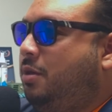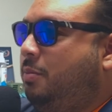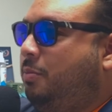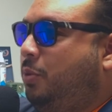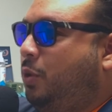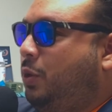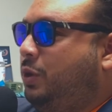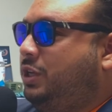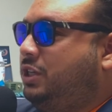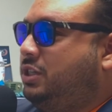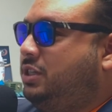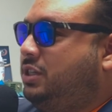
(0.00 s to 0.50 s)

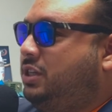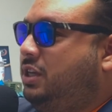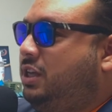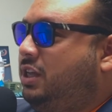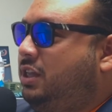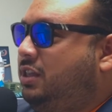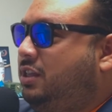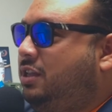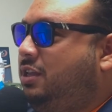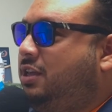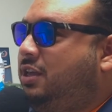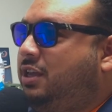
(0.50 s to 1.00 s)
point
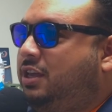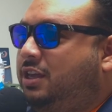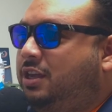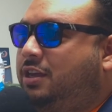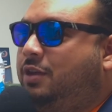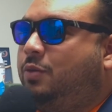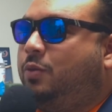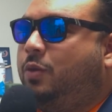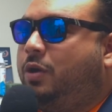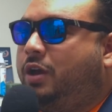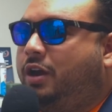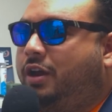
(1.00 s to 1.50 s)
C, D,
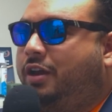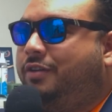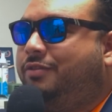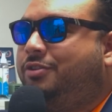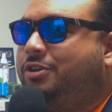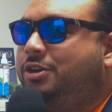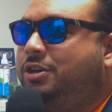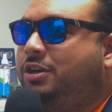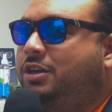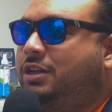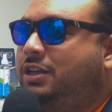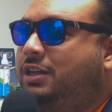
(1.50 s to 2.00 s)
E,
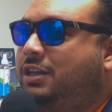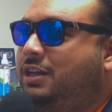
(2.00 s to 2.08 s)
whatever.